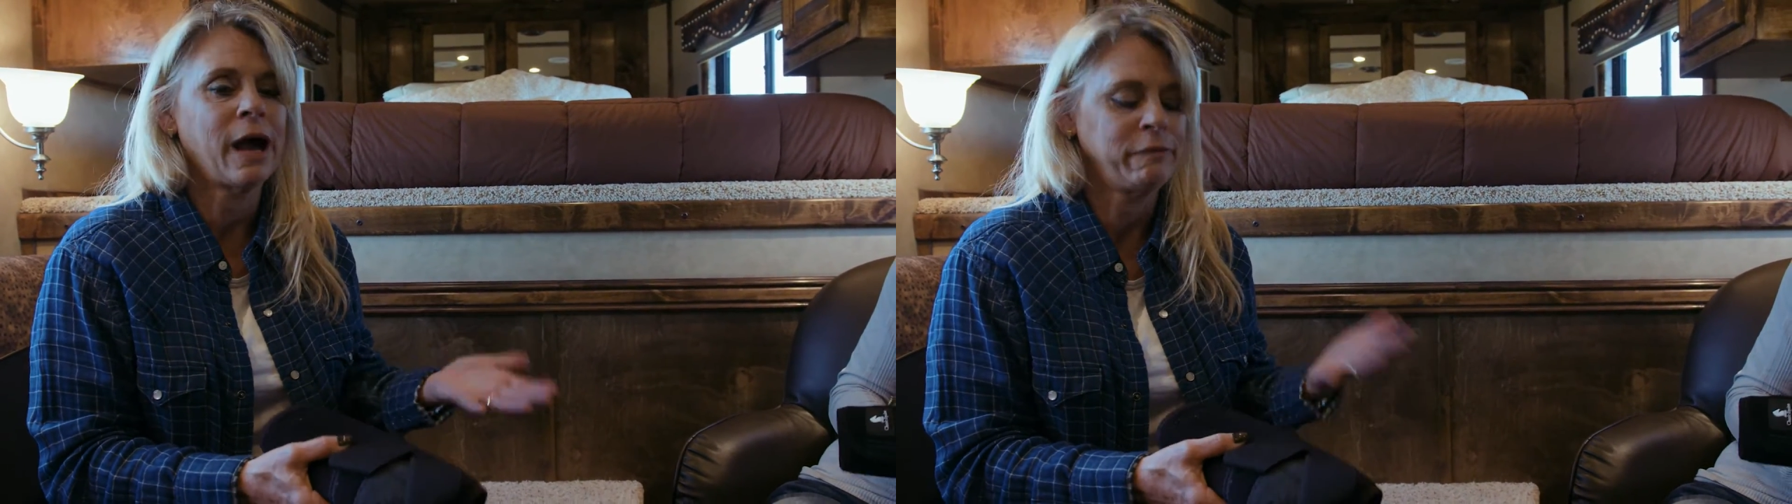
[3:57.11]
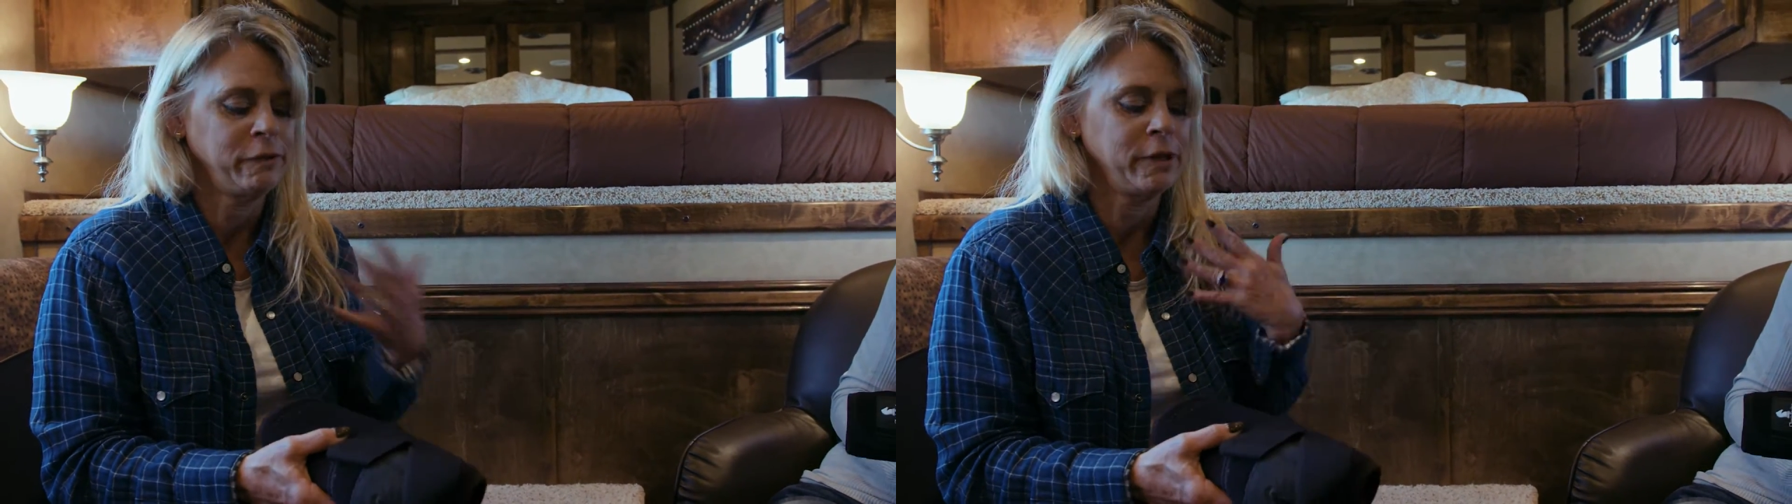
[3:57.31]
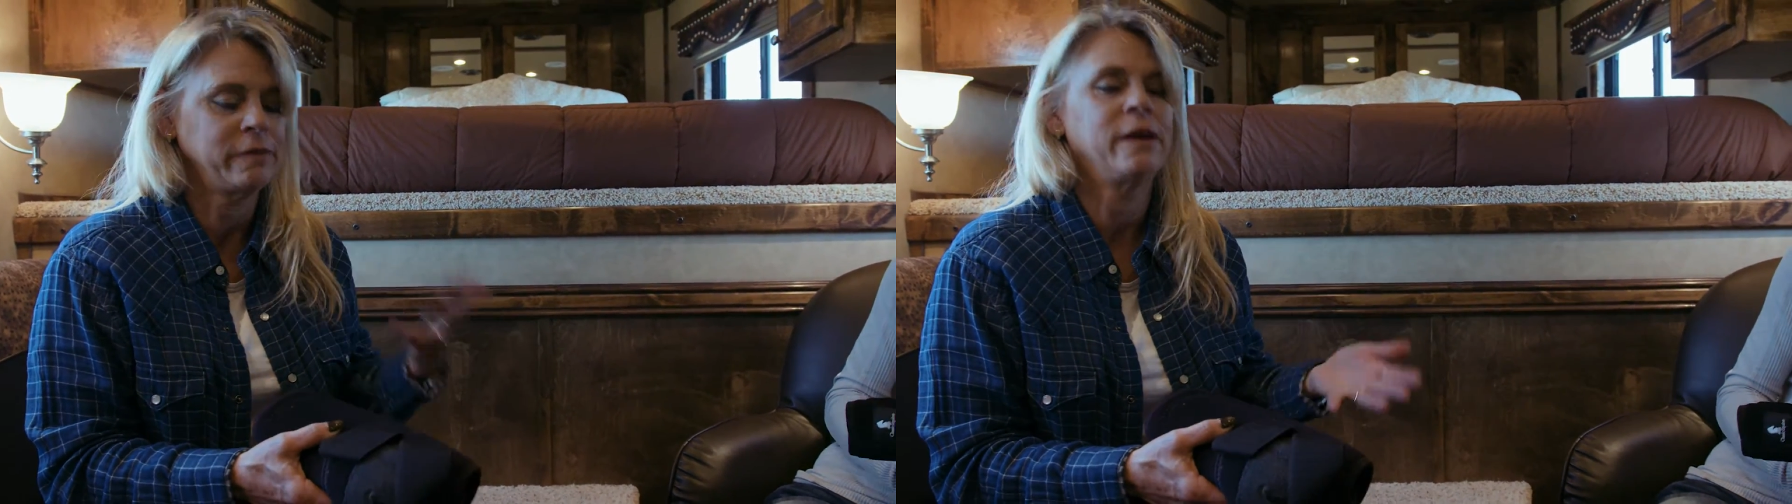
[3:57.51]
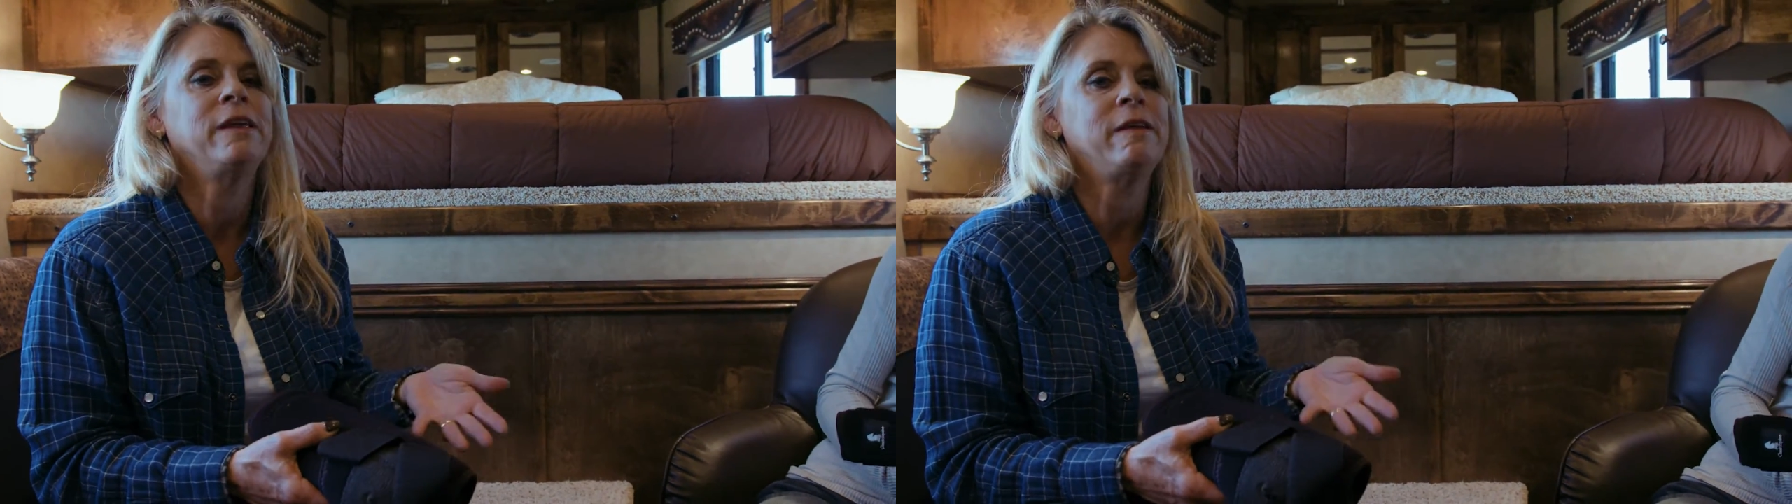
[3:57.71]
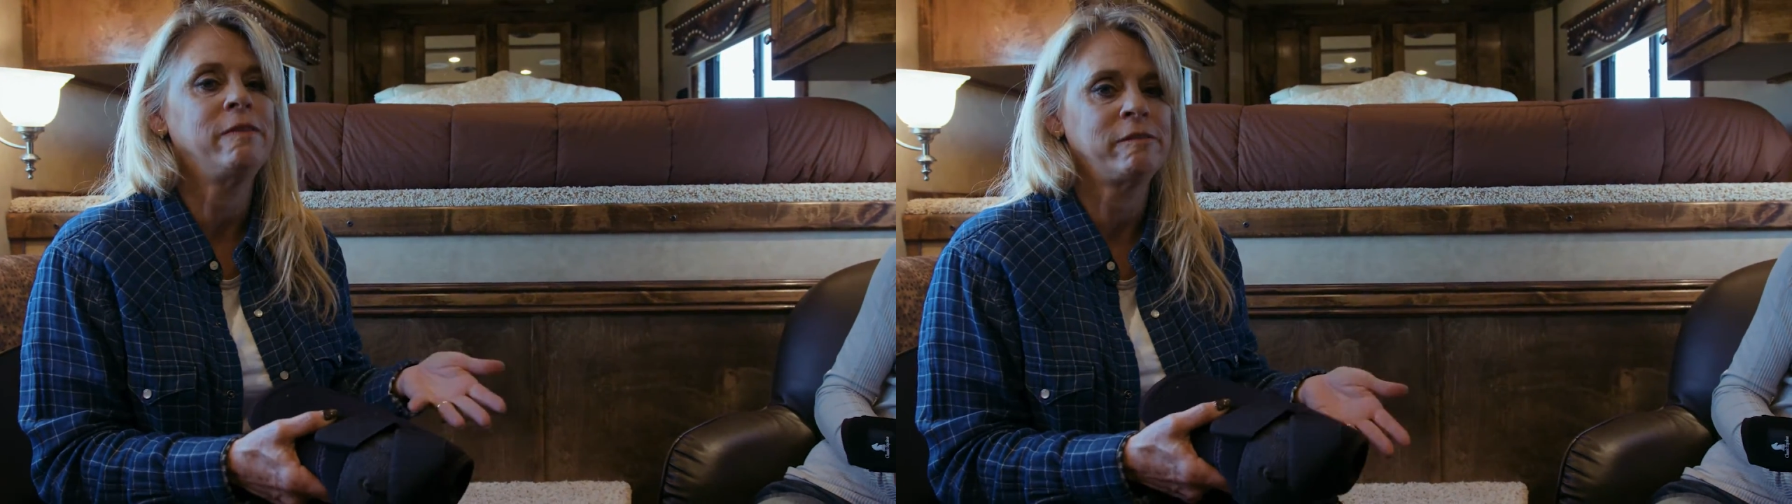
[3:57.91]
I feel like they
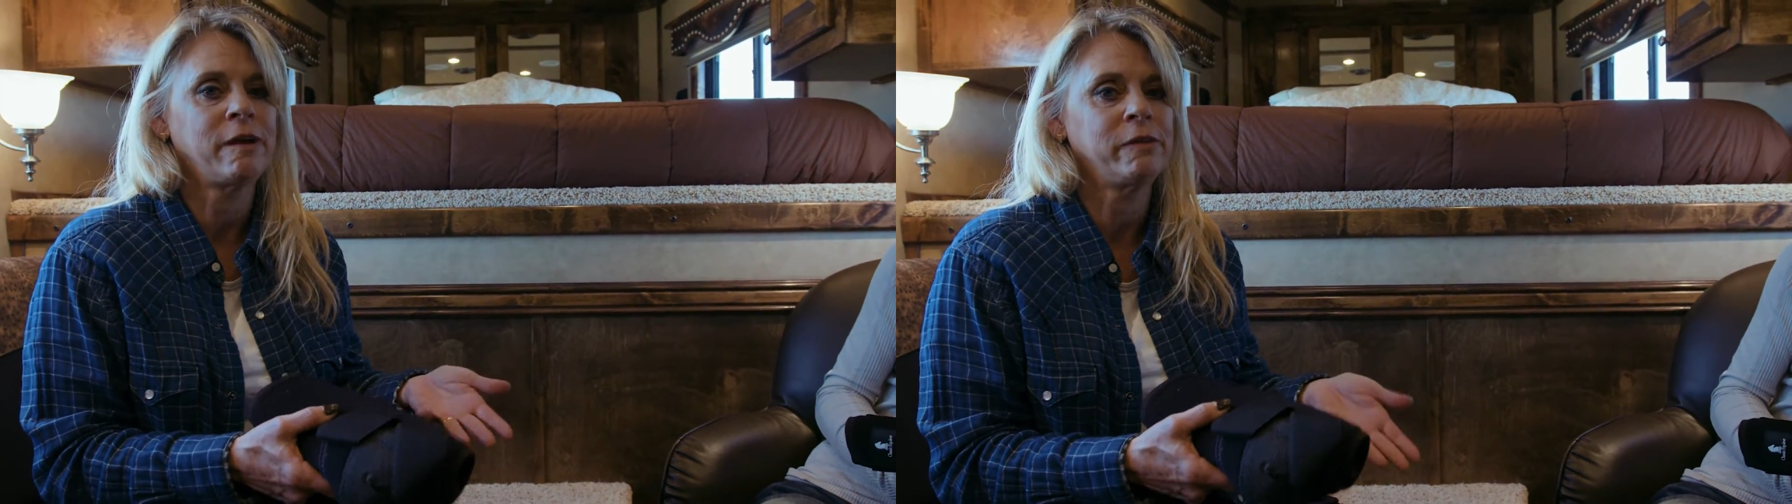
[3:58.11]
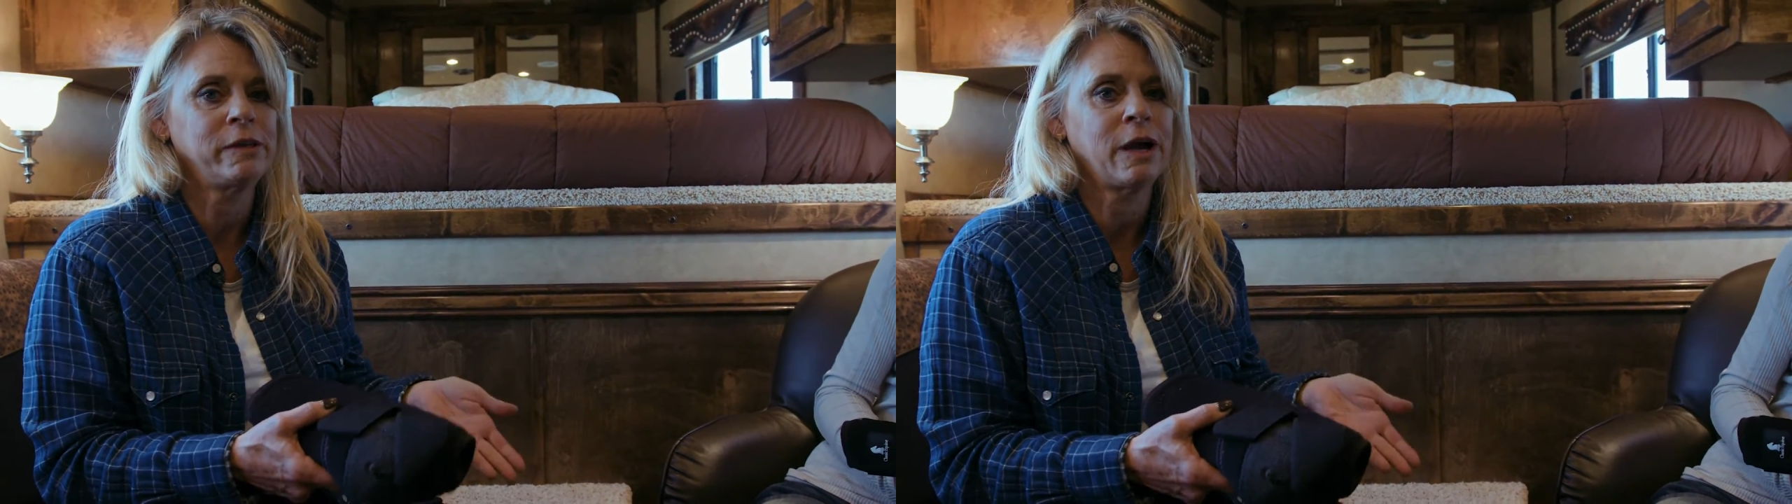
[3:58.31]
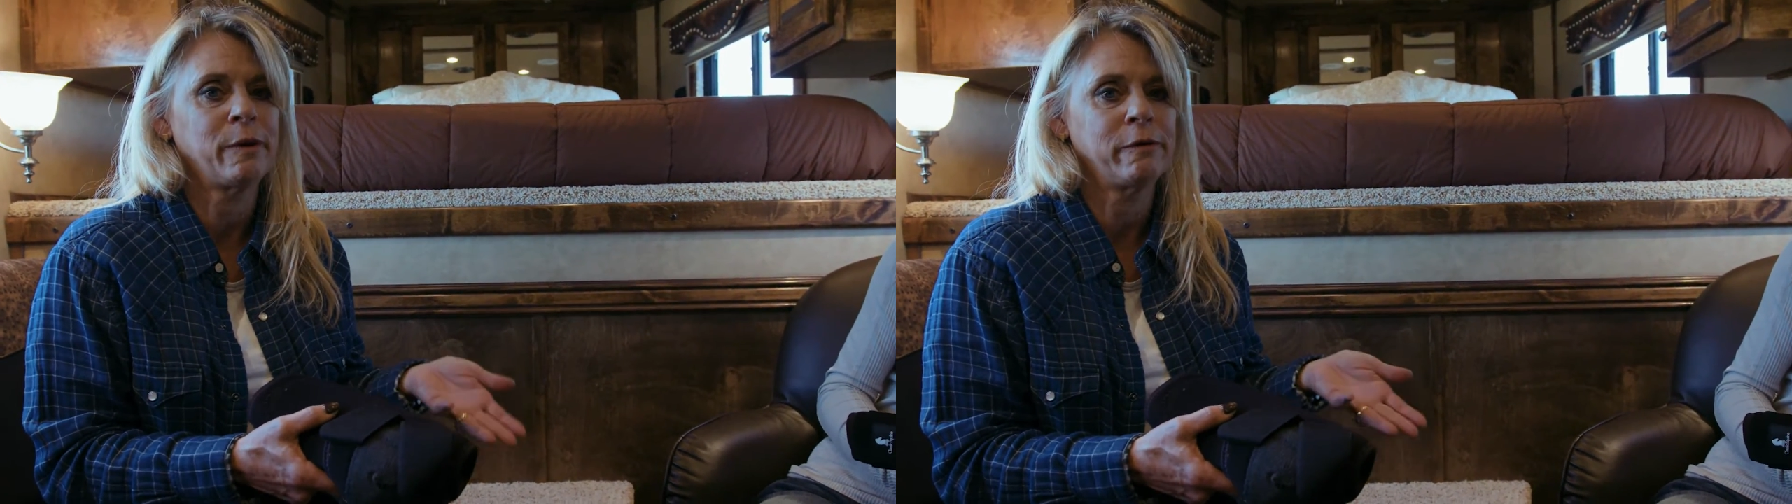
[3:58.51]
need this every time